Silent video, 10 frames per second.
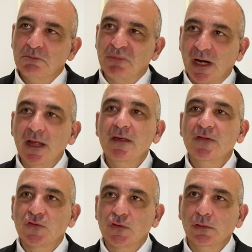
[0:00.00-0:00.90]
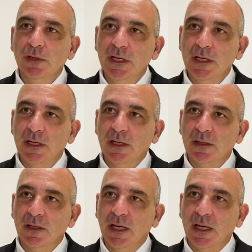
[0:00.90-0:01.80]
but it is truly
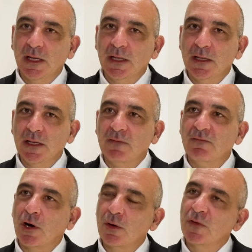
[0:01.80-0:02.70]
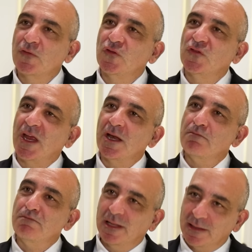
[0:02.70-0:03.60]
a environment of
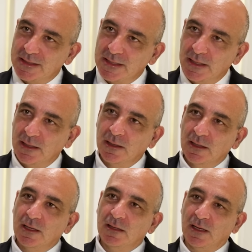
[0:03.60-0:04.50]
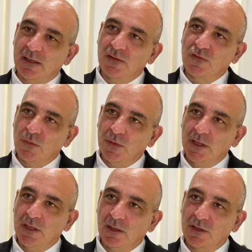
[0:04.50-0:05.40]
sustainability that needs to
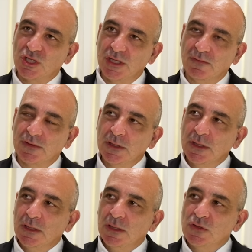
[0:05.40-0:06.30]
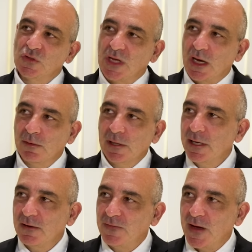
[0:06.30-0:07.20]
be achieved.
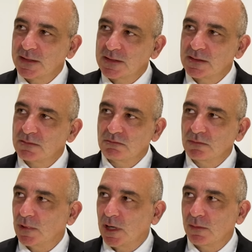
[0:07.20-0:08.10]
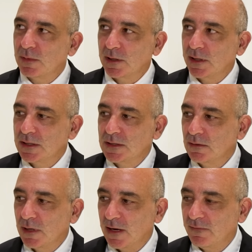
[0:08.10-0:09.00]
Sustainability affects our ability
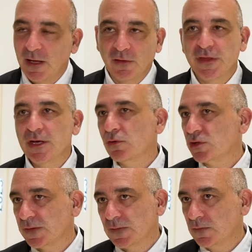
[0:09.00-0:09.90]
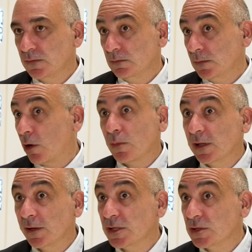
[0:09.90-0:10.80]
to have healthy oceans, our
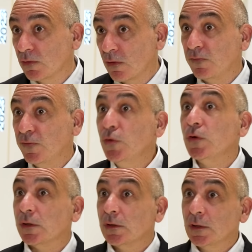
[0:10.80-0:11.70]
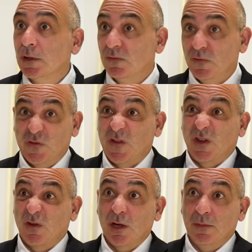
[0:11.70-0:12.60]
ability to grow food, food
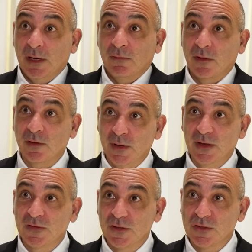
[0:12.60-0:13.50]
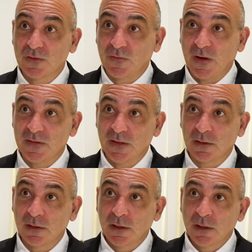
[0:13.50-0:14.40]
security being one of the biggest issues
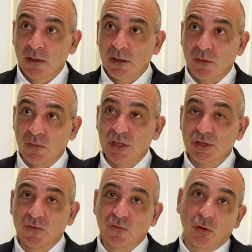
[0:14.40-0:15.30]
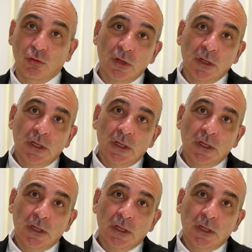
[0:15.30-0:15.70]
facing the region. So